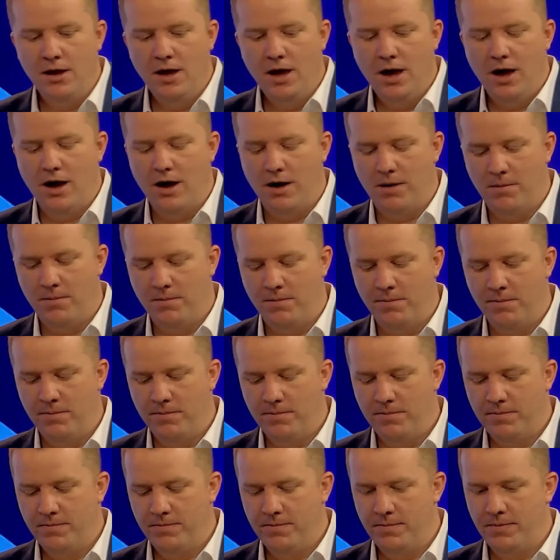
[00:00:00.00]

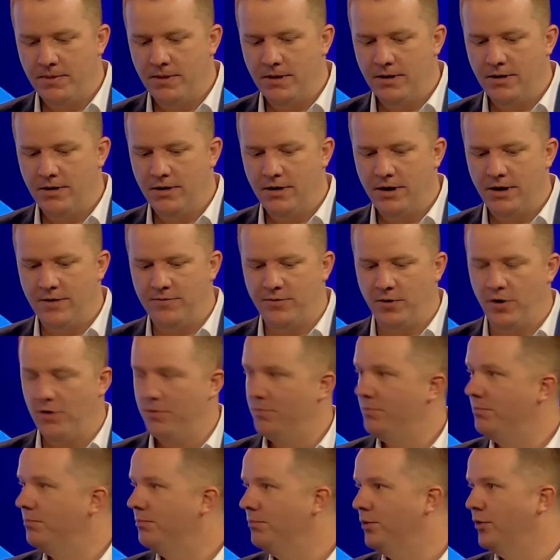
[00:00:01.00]
If I
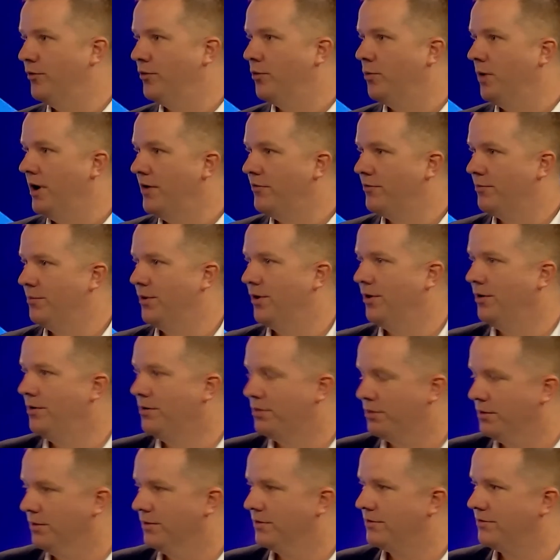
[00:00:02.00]
move away from my own
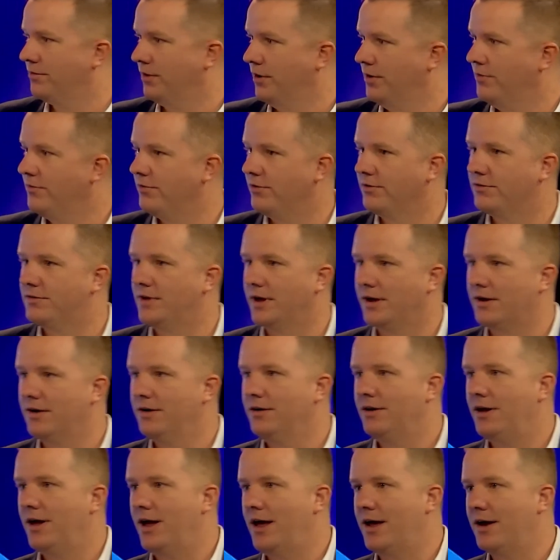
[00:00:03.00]
thoughts, though, for a
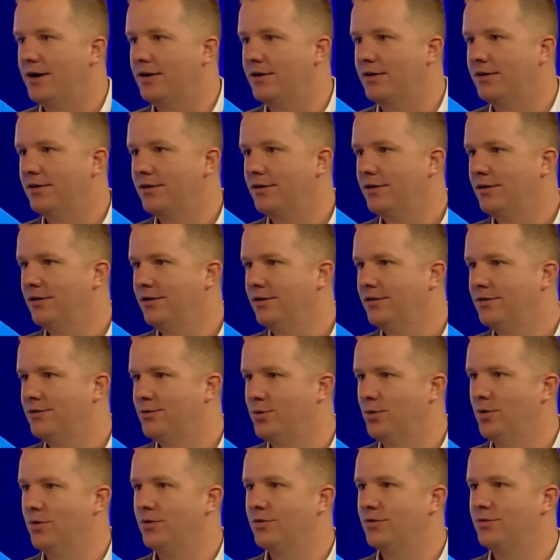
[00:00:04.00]
second and
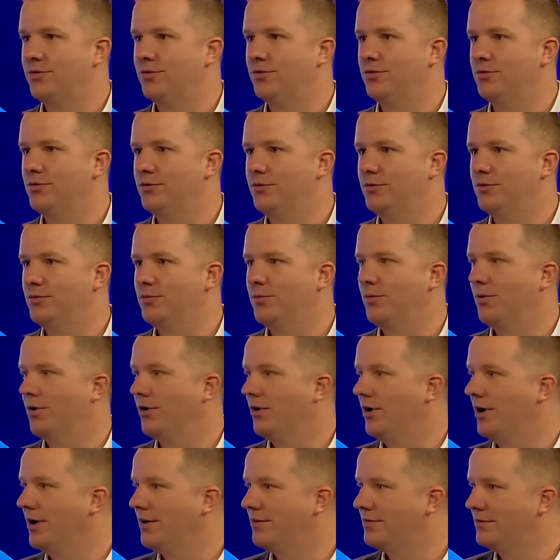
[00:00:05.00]
talk to what
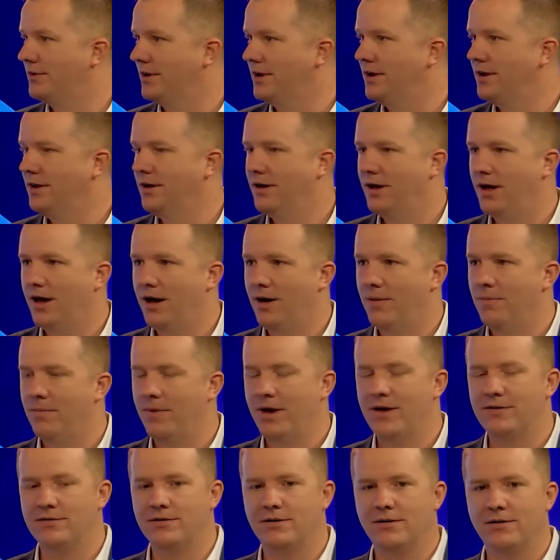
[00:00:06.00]
I see,
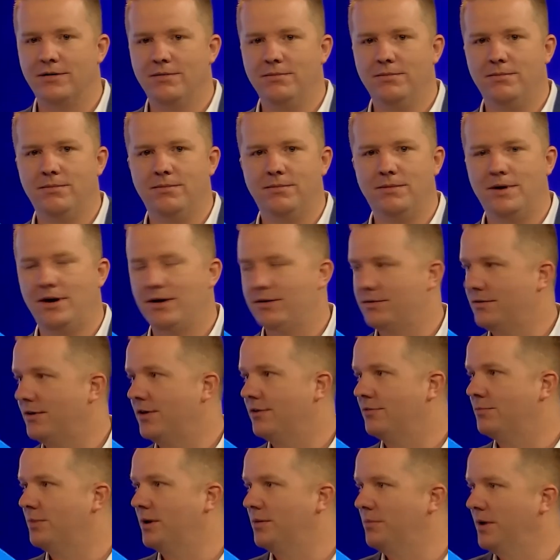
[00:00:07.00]
as
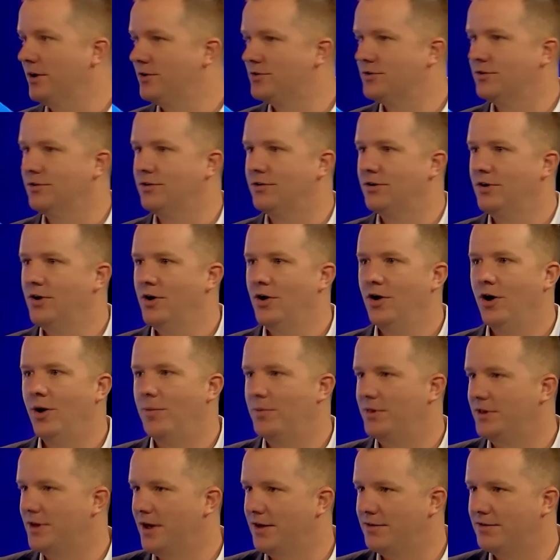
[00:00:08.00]
has been mentioned, I'm
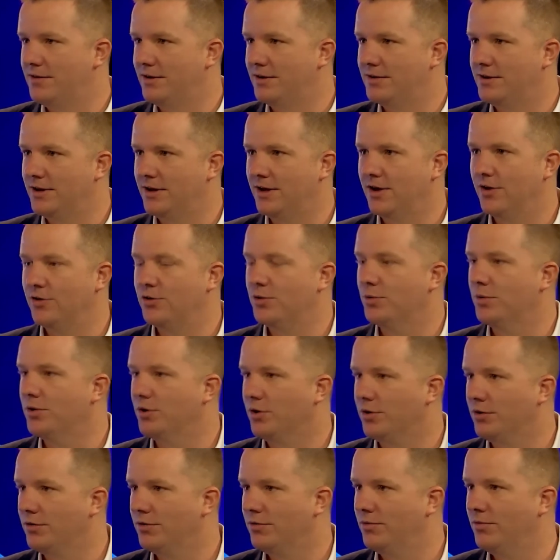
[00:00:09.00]
in the ACT. I do a
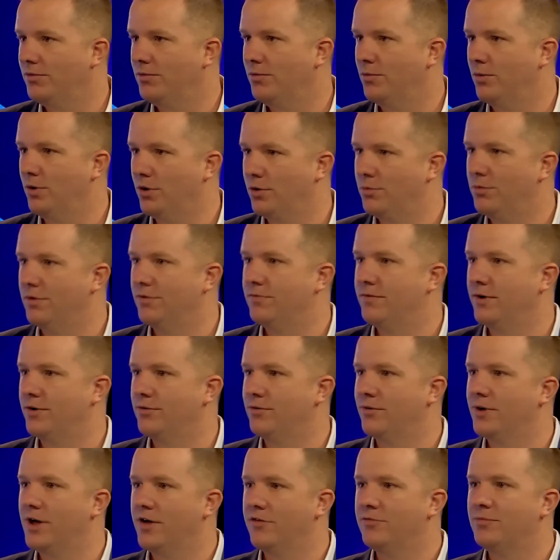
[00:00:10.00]
lot of work with
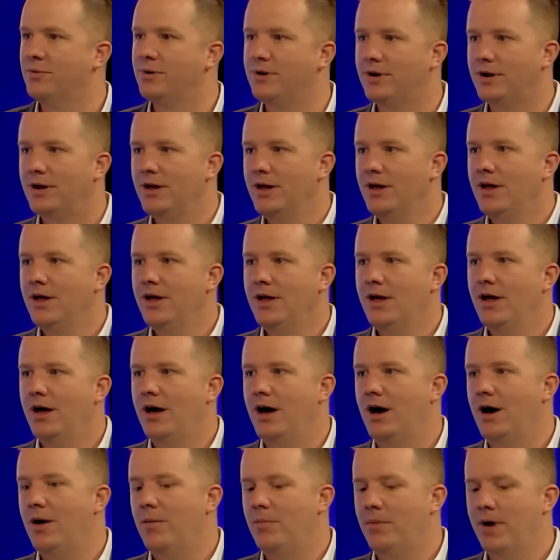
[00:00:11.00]
federal government,
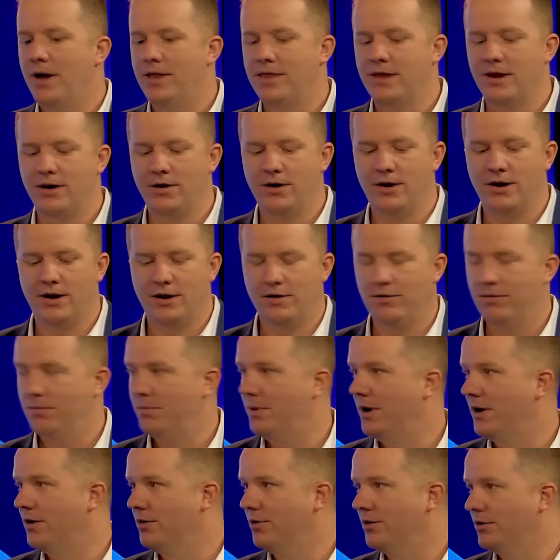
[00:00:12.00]
and then I hear
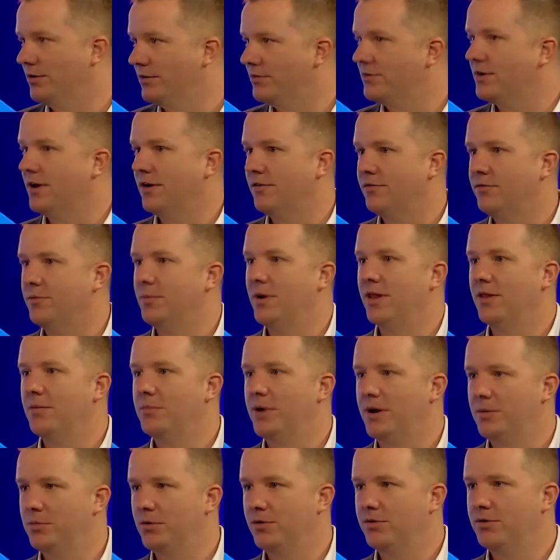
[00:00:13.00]
about a lot of stuff from other
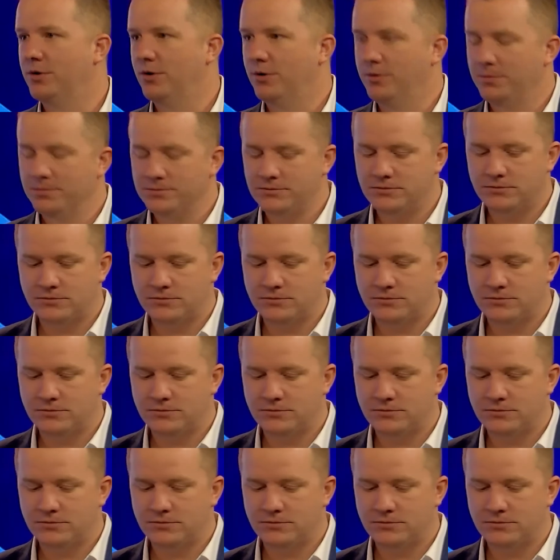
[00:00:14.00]
people too.